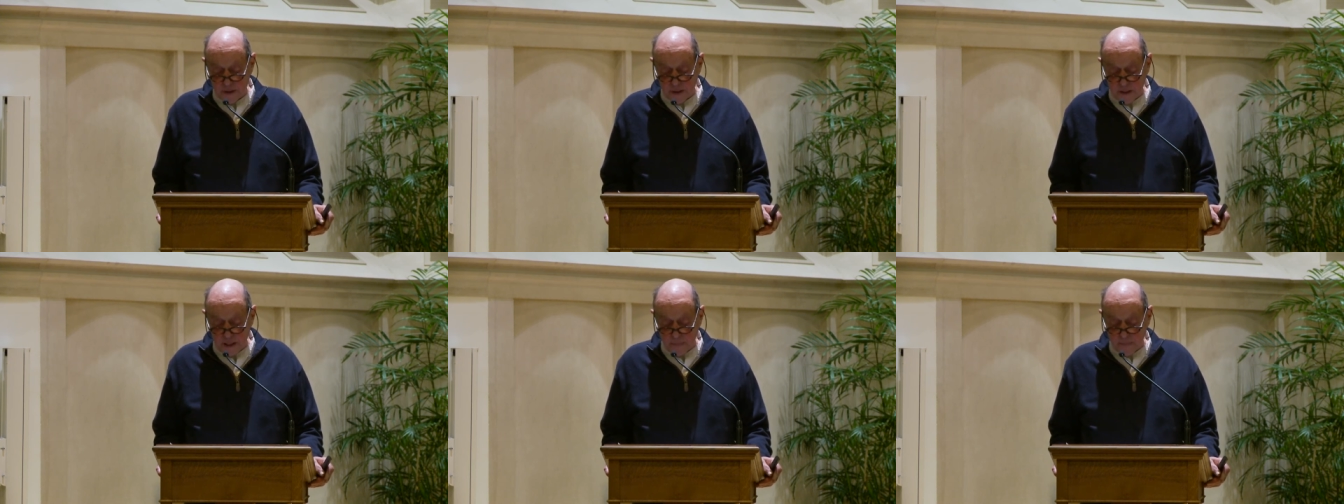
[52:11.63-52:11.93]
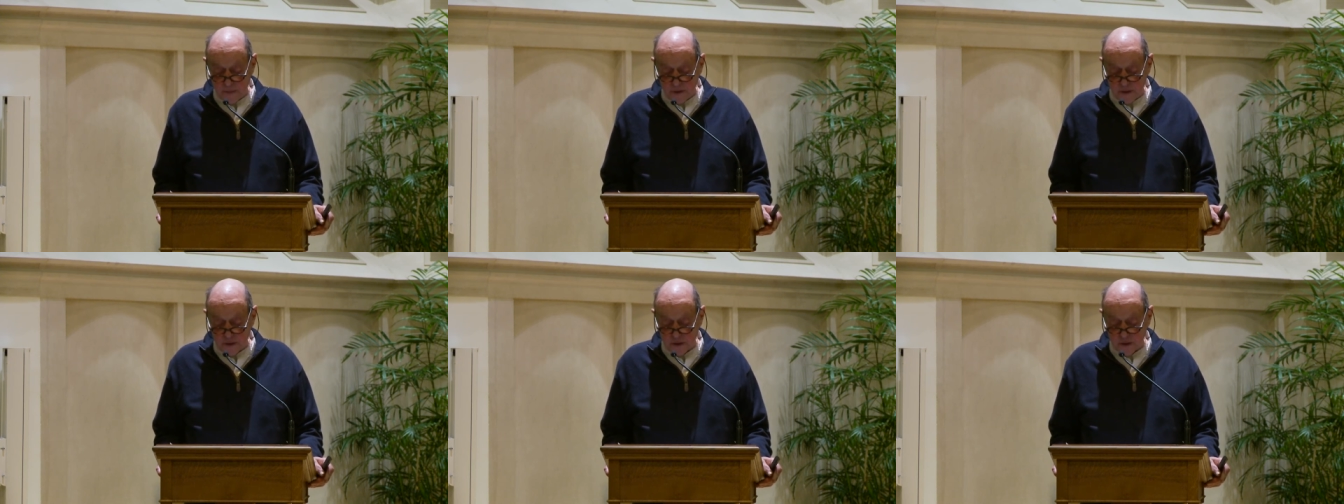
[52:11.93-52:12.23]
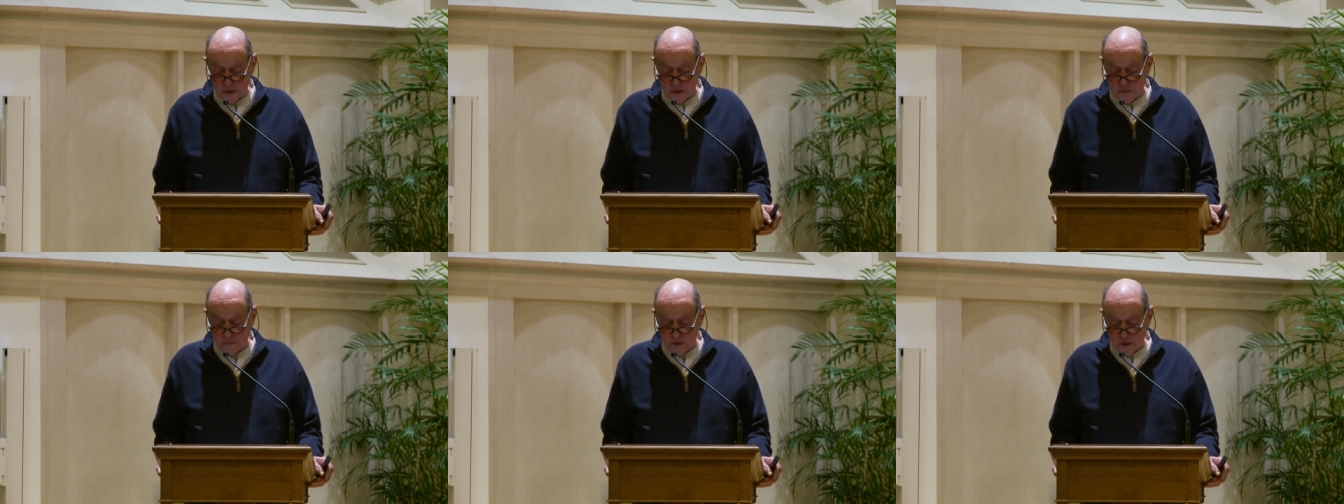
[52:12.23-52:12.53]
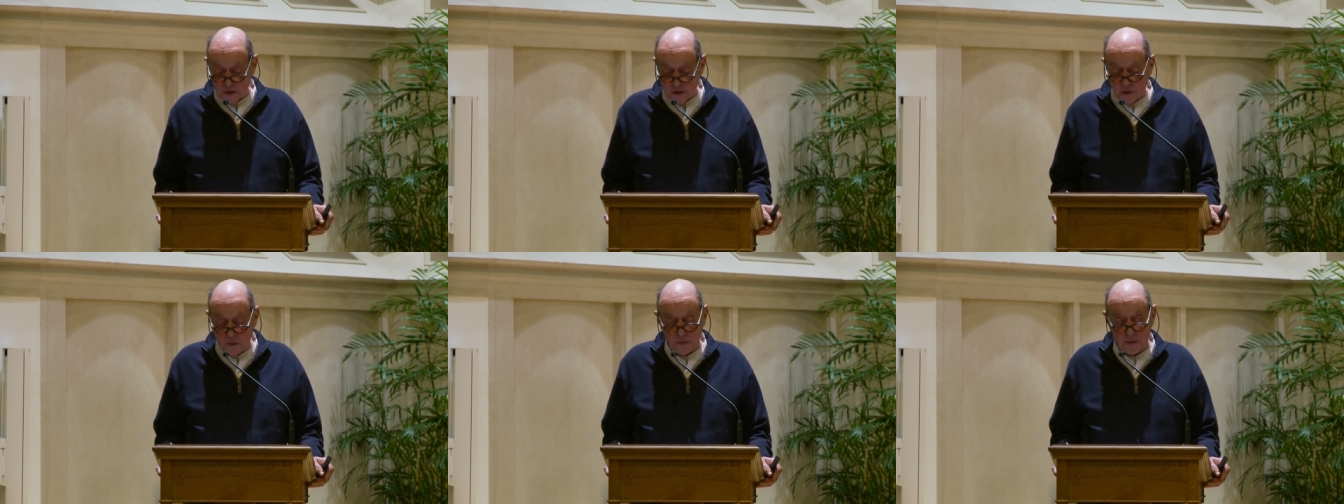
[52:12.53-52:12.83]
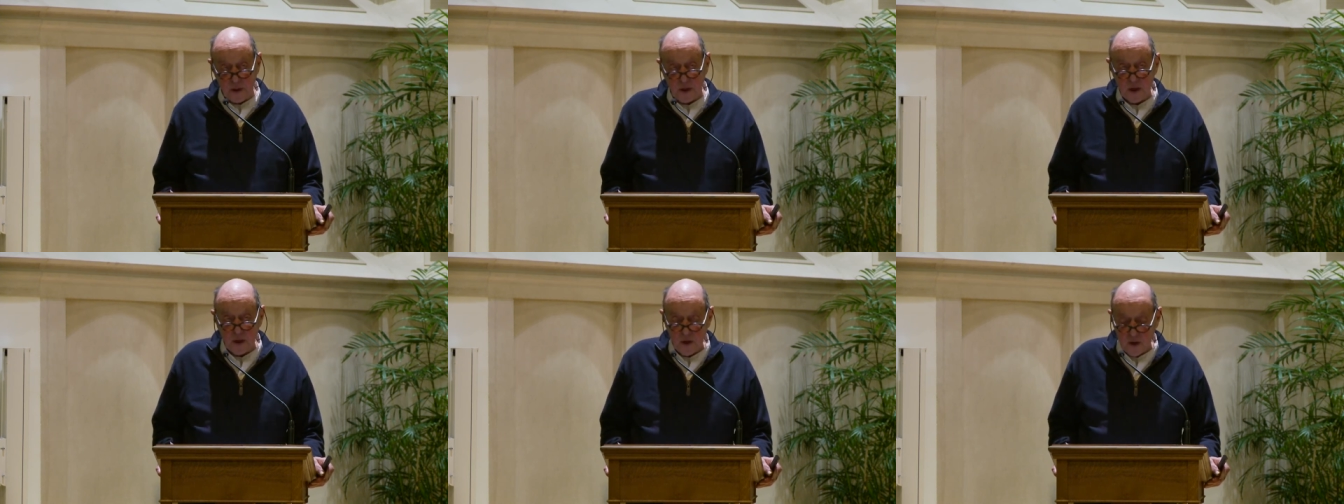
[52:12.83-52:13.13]
the deposition of silt
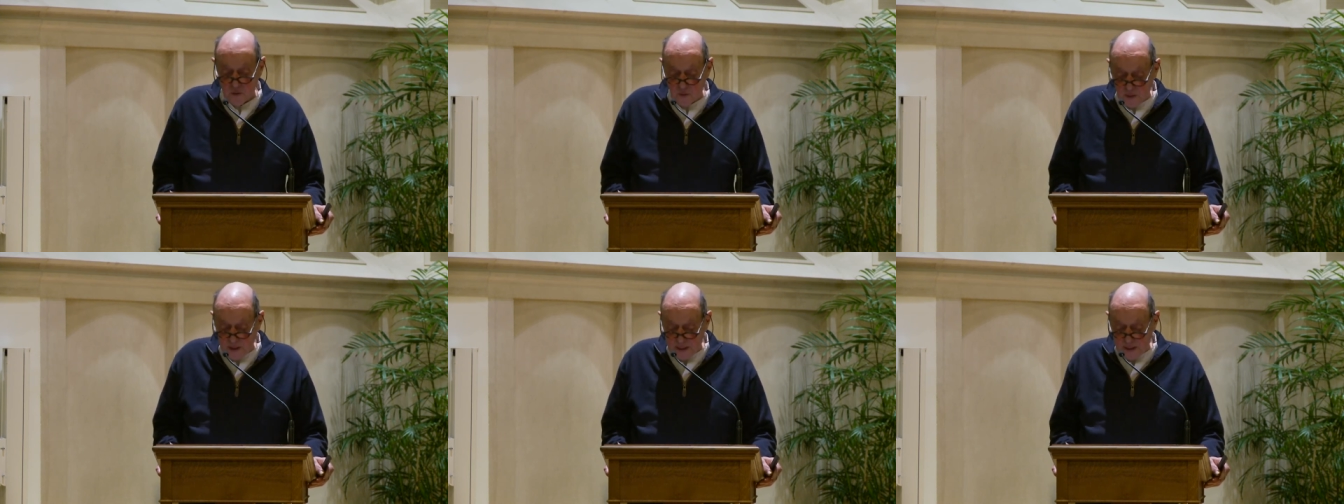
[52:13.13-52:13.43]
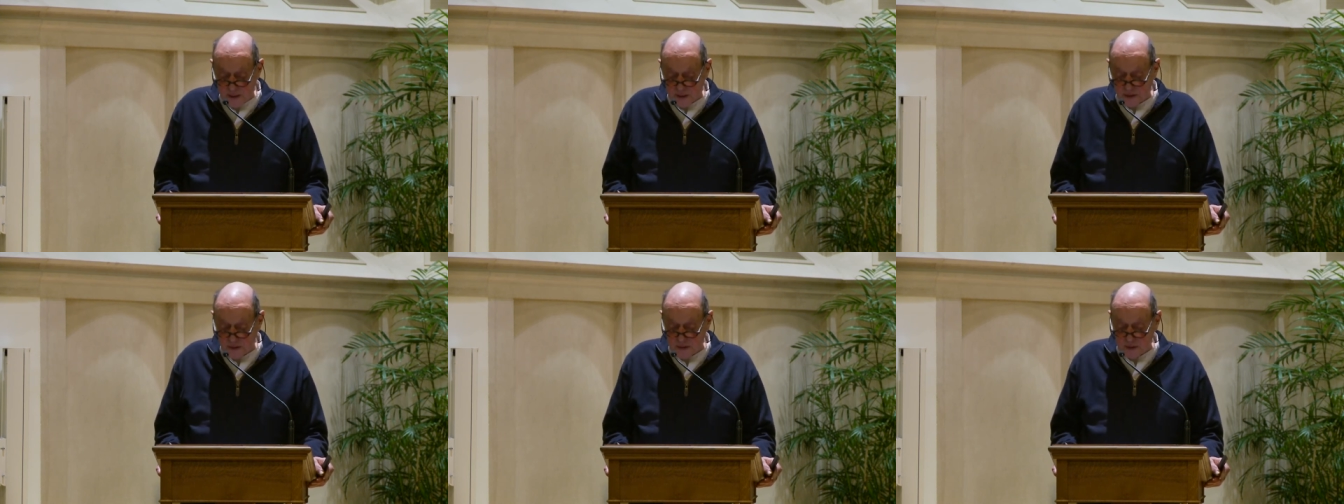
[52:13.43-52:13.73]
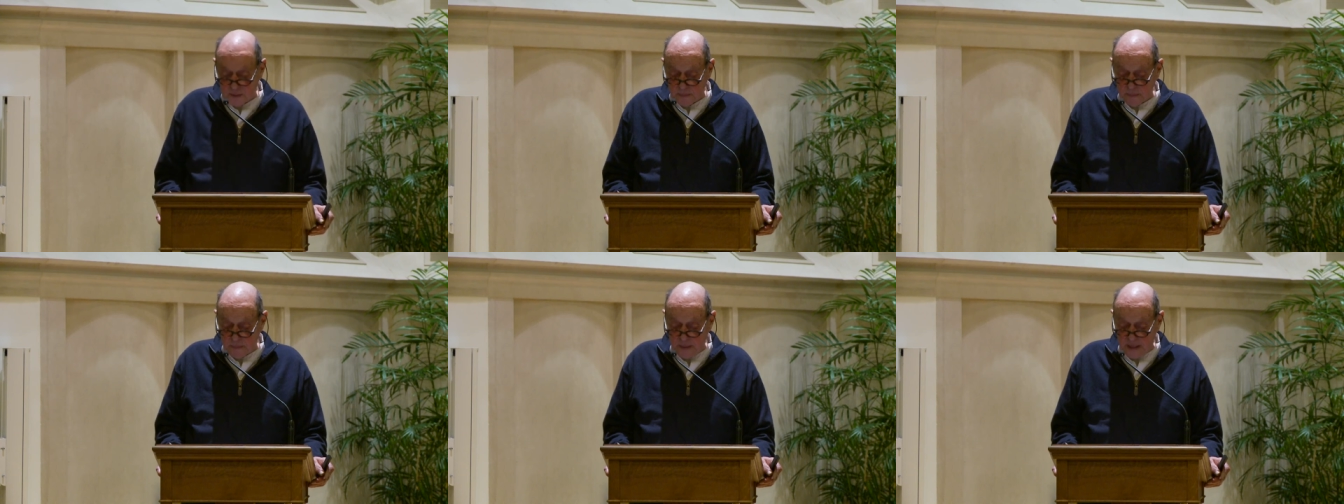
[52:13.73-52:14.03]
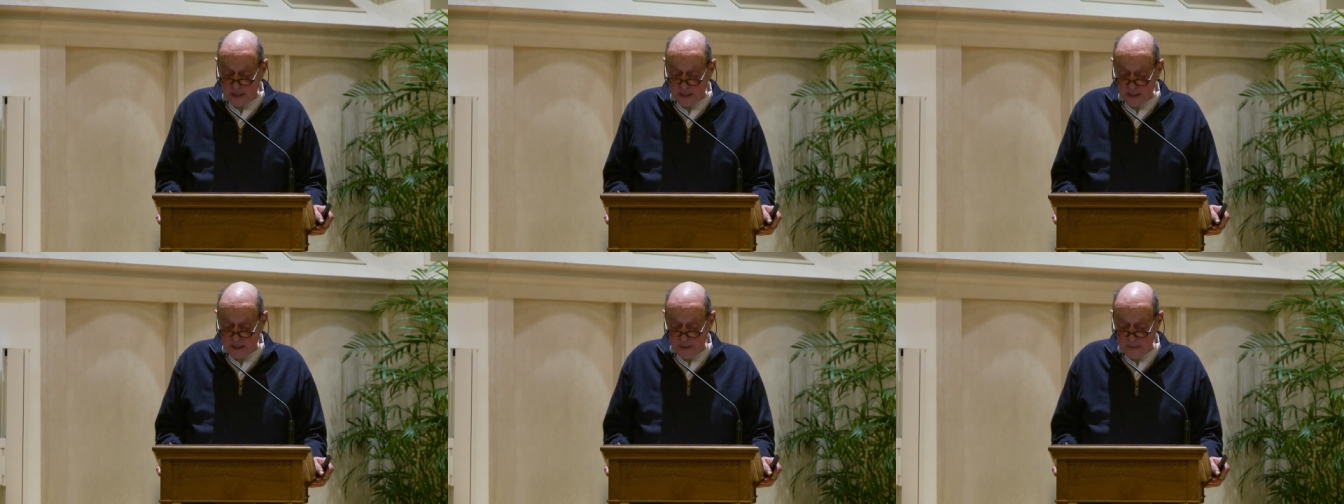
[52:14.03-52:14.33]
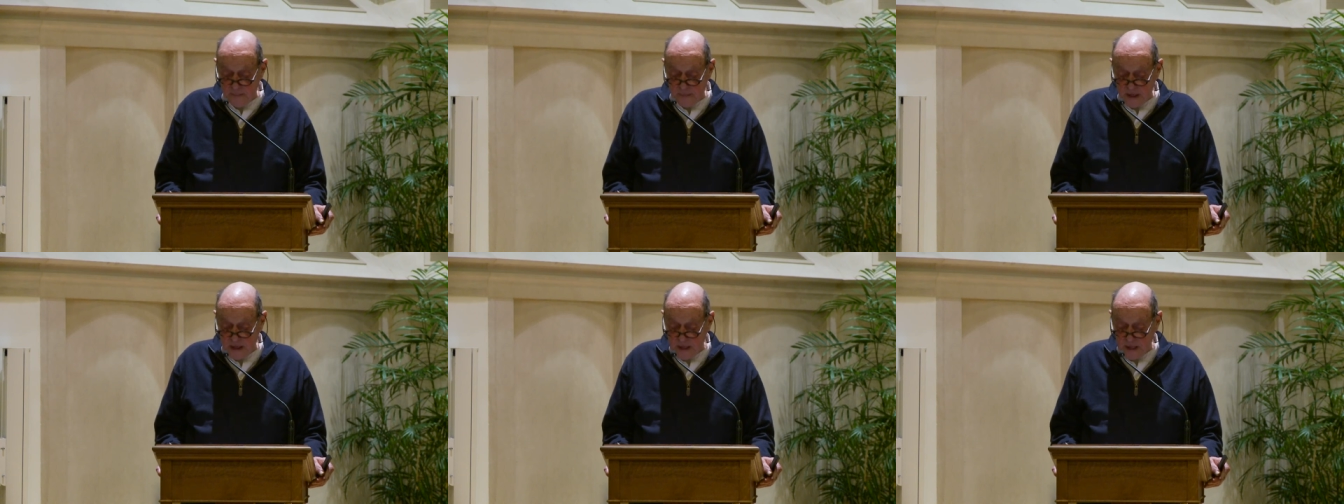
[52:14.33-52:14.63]
raised the
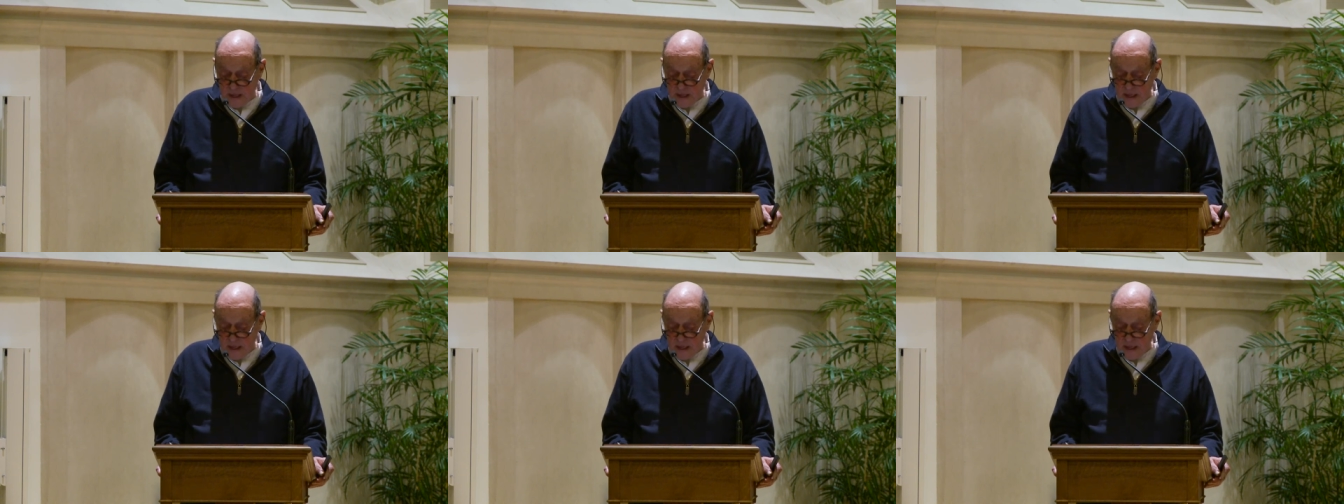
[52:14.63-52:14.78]
bed,